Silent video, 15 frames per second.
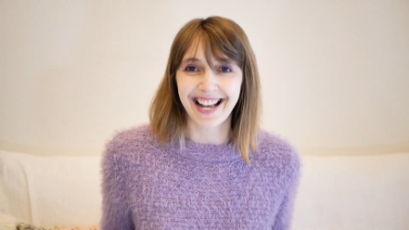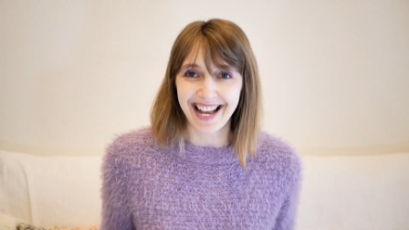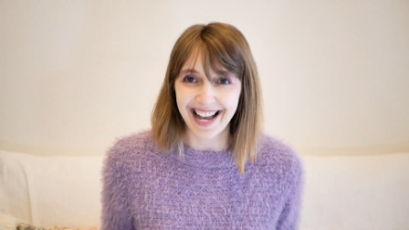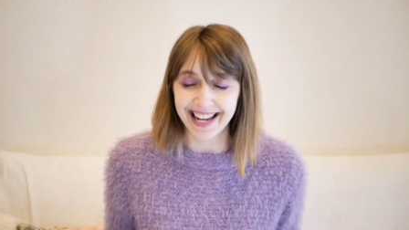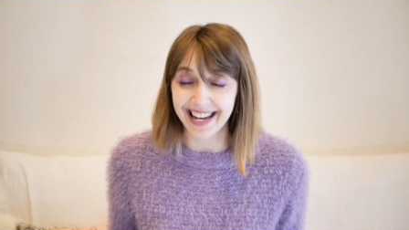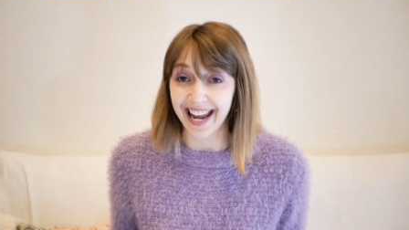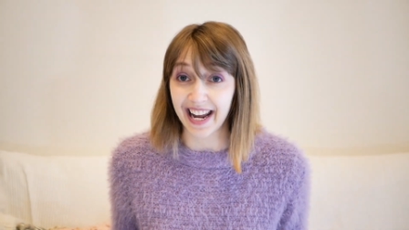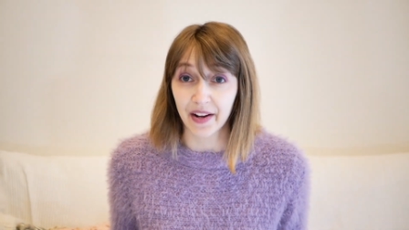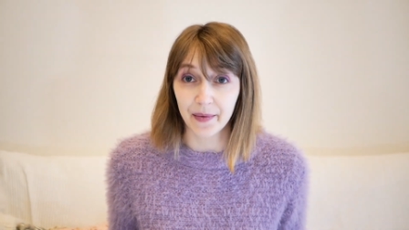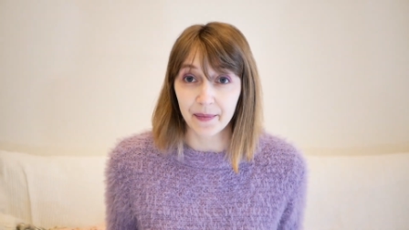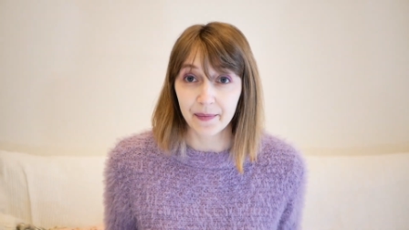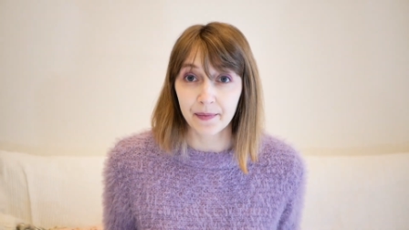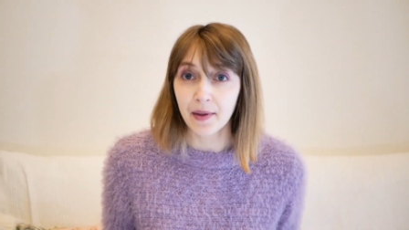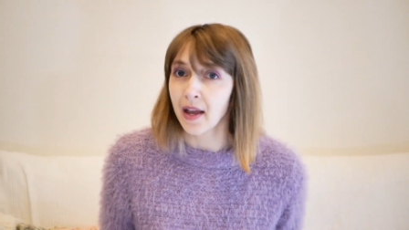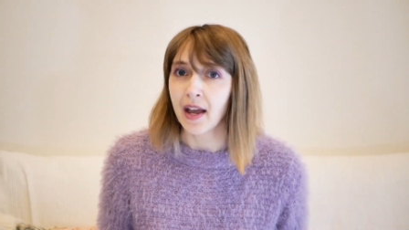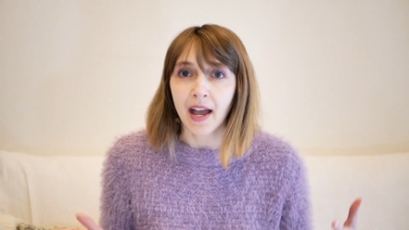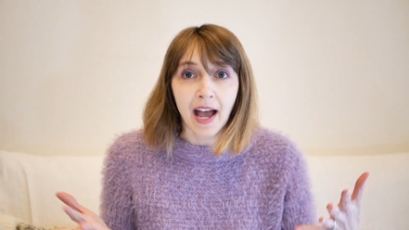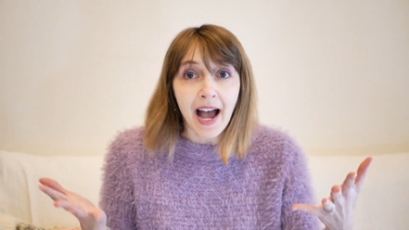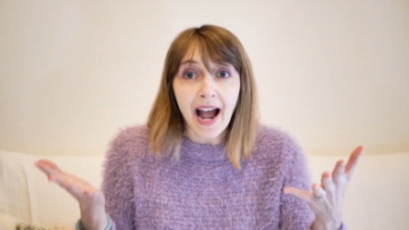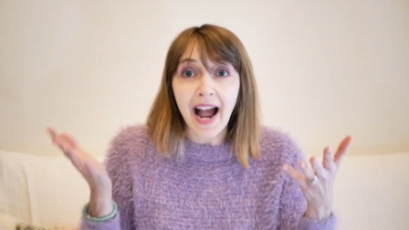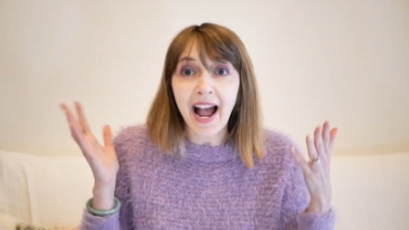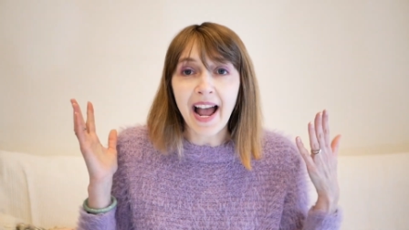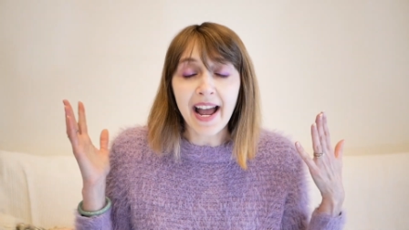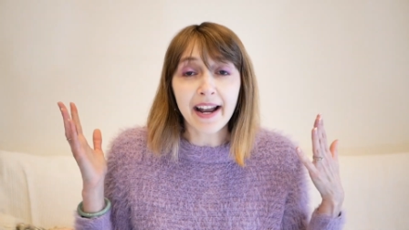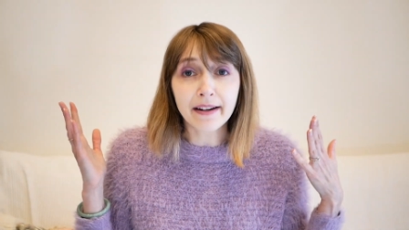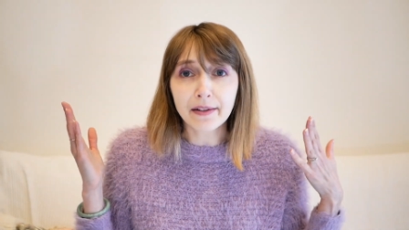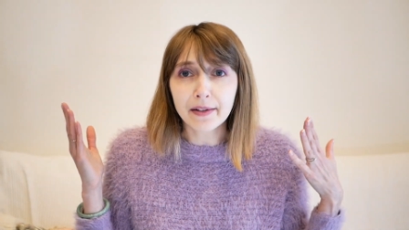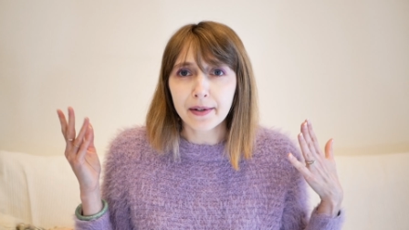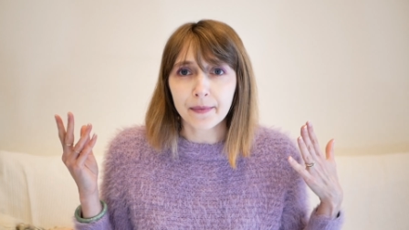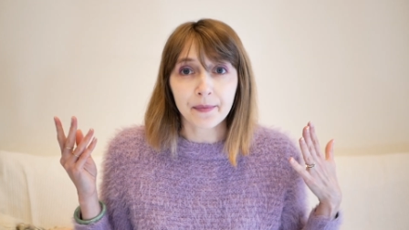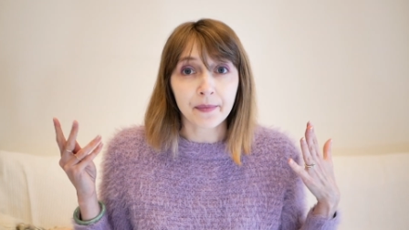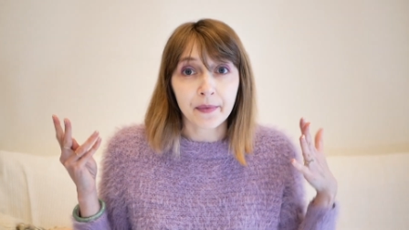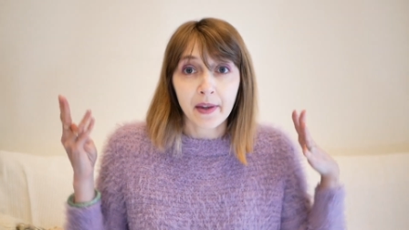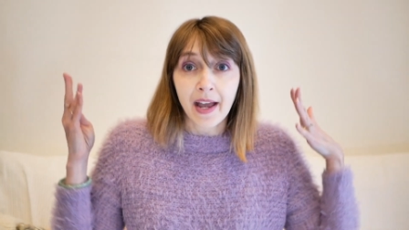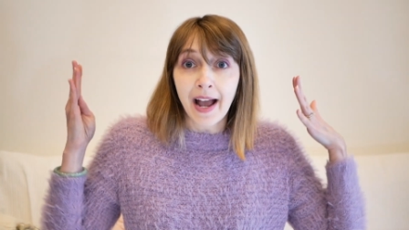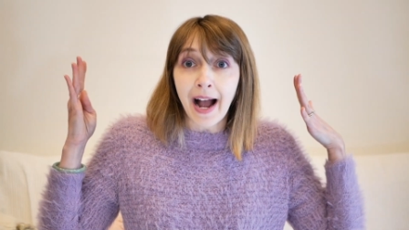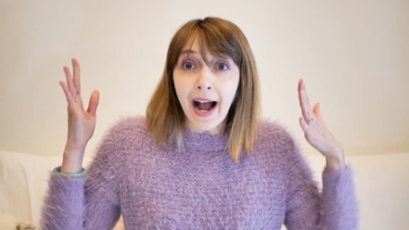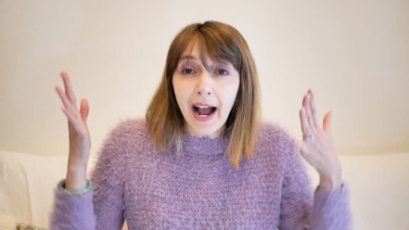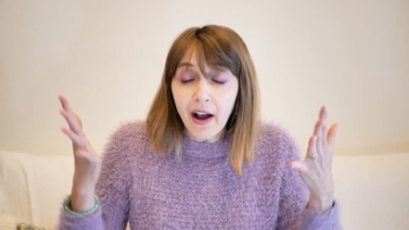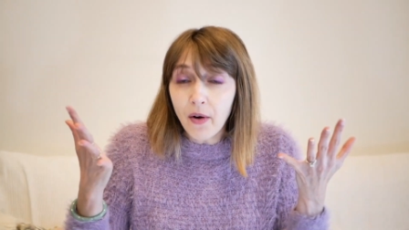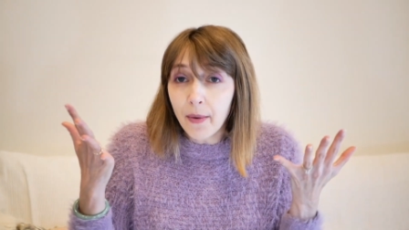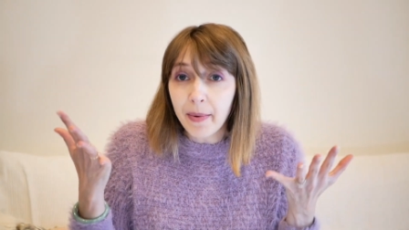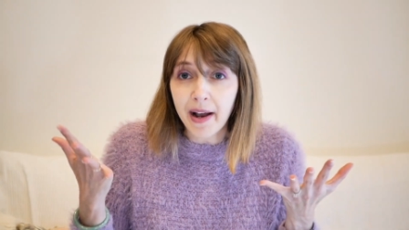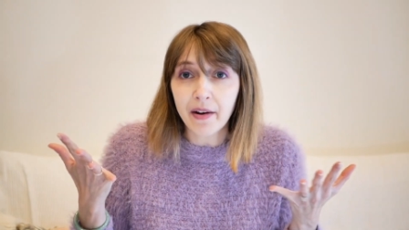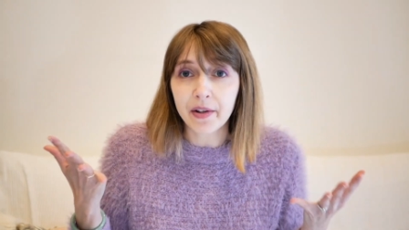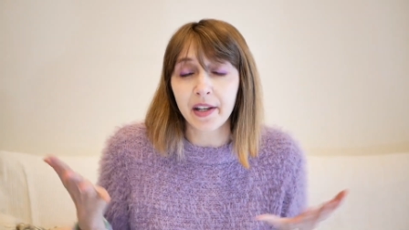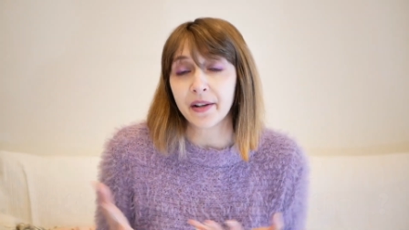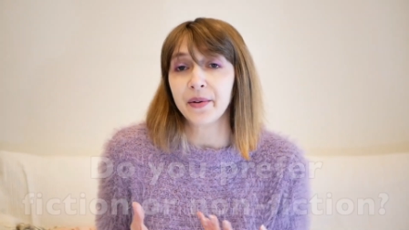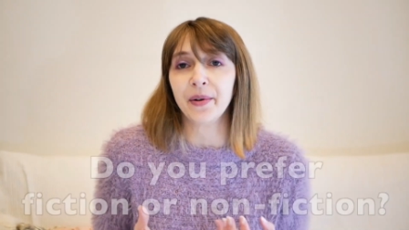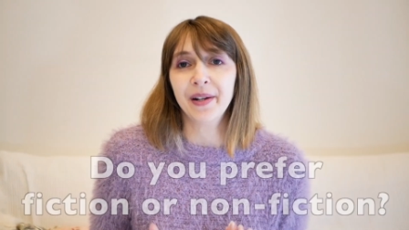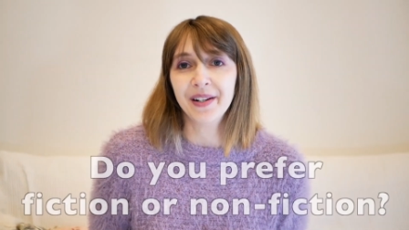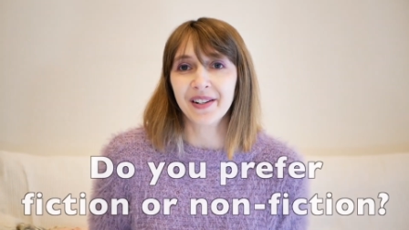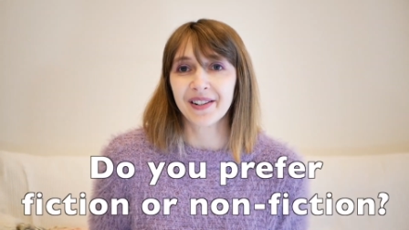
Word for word: Okay. And how about you?